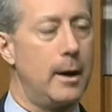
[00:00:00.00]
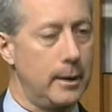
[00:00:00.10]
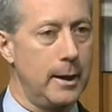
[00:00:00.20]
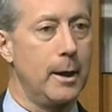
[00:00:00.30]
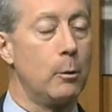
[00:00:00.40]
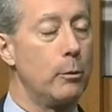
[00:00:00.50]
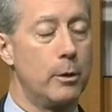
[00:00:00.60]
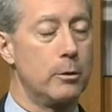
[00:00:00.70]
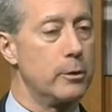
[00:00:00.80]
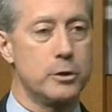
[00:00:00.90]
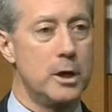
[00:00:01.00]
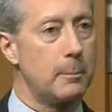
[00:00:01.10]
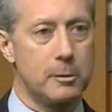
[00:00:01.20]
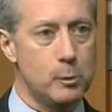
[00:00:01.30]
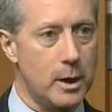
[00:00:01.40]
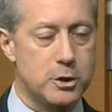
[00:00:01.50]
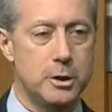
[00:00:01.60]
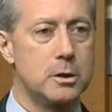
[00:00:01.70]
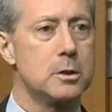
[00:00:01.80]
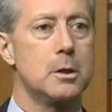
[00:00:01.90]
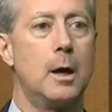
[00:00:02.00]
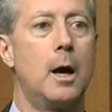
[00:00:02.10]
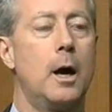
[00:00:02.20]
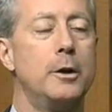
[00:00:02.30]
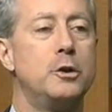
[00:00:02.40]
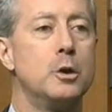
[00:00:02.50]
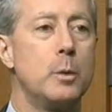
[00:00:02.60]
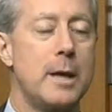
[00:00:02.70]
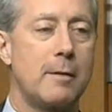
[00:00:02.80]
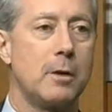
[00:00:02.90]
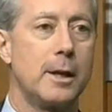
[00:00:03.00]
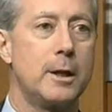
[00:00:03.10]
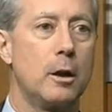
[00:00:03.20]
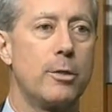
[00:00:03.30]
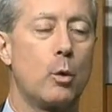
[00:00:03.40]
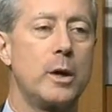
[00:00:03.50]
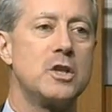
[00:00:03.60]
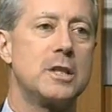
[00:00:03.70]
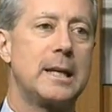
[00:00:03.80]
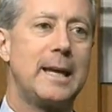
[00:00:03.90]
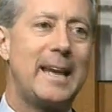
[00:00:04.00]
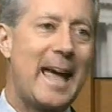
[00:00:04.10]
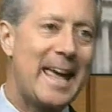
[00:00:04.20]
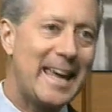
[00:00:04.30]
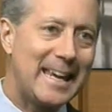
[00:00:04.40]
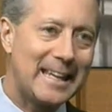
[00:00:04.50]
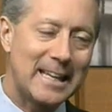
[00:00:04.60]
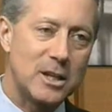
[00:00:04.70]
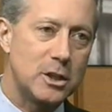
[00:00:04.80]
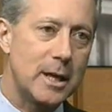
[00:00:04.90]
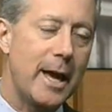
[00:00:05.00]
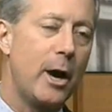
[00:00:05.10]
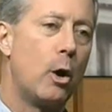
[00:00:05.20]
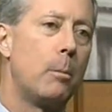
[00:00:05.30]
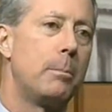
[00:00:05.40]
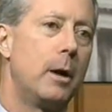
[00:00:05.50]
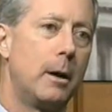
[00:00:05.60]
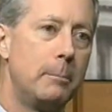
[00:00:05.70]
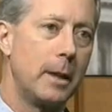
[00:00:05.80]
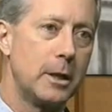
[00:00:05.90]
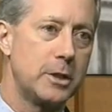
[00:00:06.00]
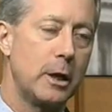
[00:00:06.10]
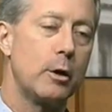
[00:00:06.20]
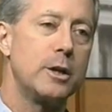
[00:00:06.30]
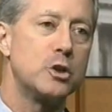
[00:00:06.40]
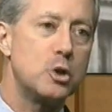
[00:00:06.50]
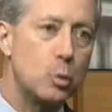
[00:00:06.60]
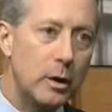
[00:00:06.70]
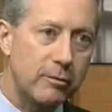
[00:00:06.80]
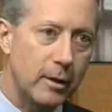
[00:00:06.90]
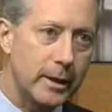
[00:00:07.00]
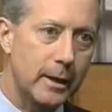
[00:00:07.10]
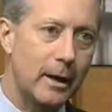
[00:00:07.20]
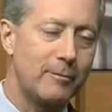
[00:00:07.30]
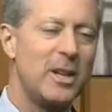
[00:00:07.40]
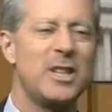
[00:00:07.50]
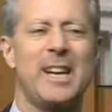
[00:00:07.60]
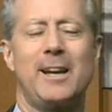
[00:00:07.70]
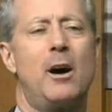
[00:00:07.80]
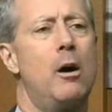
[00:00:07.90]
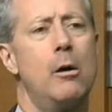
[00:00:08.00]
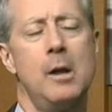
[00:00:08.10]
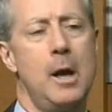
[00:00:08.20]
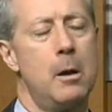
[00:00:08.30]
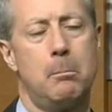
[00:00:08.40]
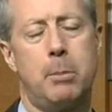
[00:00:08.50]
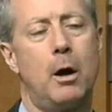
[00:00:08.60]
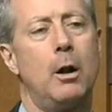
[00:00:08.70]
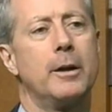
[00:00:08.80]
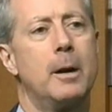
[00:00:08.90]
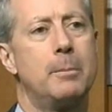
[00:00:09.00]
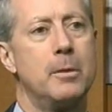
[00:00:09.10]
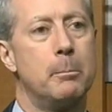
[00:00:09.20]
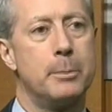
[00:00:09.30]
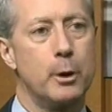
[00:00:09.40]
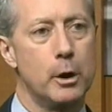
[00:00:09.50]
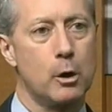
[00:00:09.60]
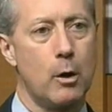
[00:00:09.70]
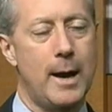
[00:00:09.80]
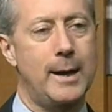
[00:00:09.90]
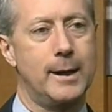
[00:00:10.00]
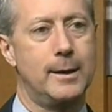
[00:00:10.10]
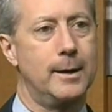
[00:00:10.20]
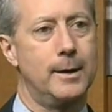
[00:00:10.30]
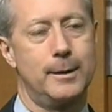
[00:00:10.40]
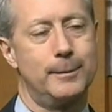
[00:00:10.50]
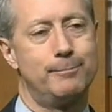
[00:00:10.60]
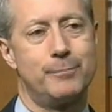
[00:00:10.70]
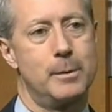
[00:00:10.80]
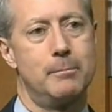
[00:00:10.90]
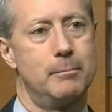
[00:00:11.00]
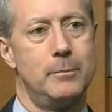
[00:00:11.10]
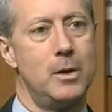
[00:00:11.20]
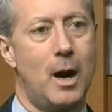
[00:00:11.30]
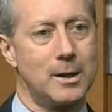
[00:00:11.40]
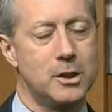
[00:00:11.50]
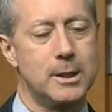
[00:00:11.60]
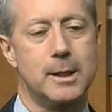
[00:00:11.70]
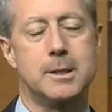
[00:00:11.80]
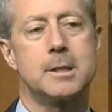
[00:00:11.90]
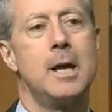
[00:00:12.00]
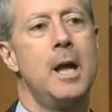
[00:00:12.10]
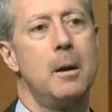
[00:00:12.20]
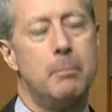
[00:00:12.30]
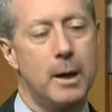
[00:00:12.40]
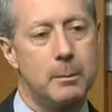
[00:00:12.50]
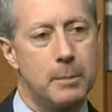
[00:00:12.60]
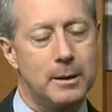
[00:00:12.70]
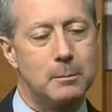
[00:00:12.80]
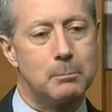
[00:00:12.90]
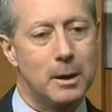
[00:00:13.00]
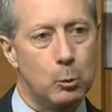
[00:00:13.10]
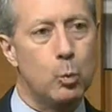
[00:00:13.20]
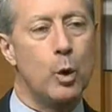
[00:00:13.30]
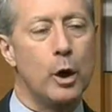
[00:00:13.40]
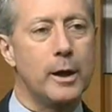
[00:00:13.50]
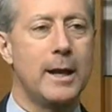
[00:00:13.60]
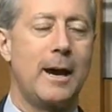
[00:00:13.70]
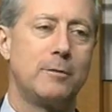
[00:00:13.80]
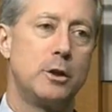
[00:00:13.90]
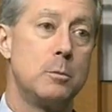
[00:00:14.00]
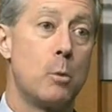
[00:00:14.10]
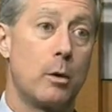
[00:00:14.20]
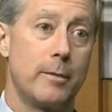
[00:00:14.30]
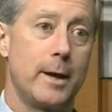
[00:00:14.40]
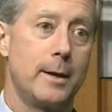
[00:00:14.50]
again, there's a number of questions. Do we have the legal authorities to get aid in to help military swiftly enough? Does it get all balled up in the bureaucratic nonsense? But we're going to have to do more of